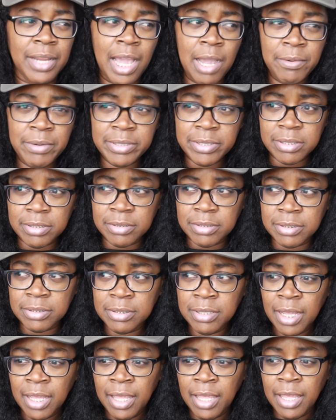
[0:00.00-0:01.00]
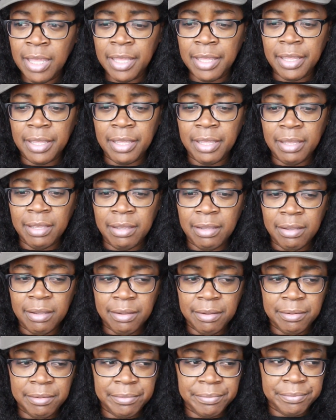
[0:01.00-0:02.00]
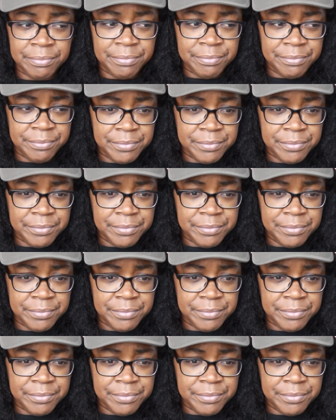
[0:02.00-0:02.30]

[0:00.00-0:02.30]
I was little, and